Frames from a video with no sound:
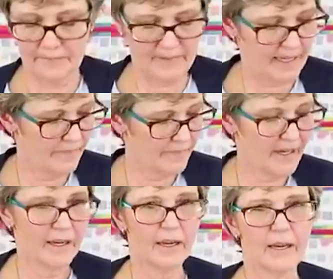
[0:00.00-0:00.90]
Yeah,
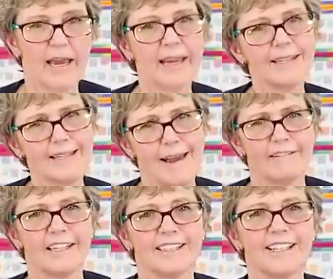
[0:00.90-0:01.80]
it's
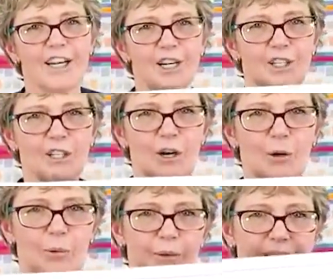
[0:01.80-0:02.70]
heavy. So